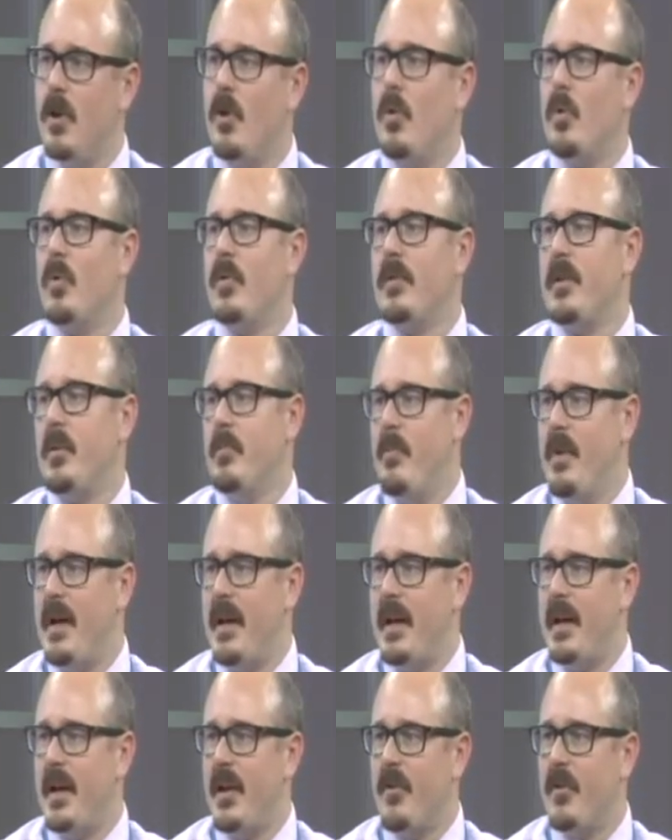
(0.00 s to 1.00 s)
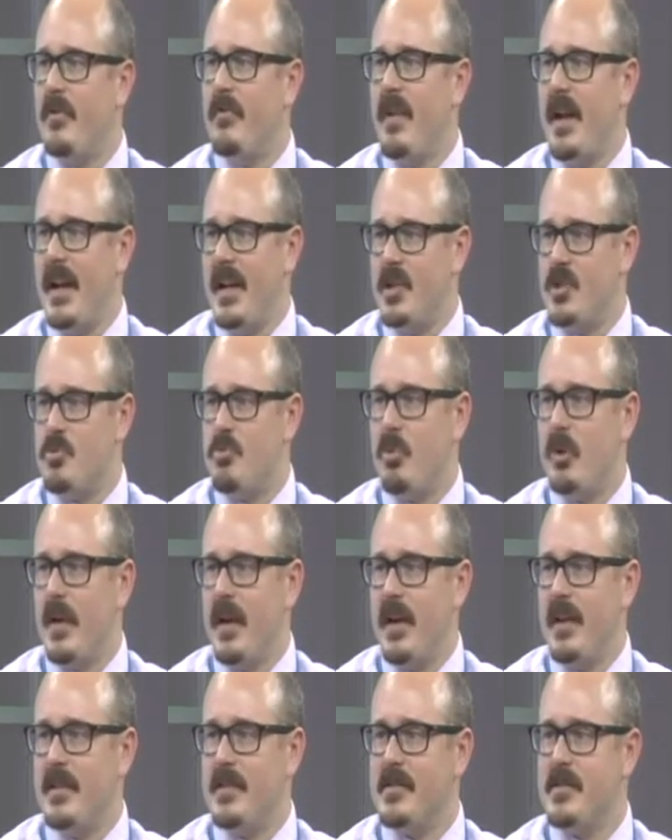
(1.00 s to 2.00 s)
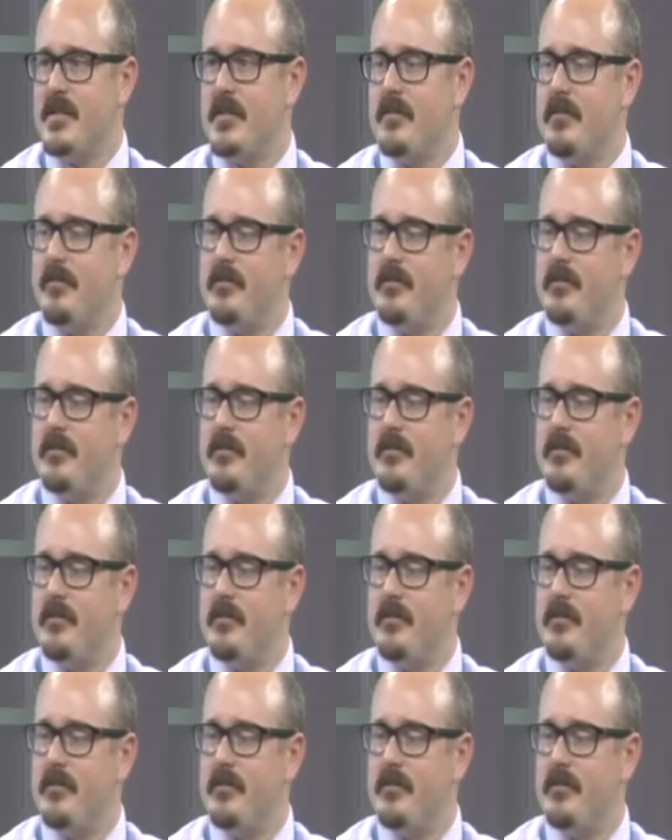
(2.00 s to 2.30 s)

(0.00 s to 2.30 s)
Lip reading: or their Medicare Advantage plans.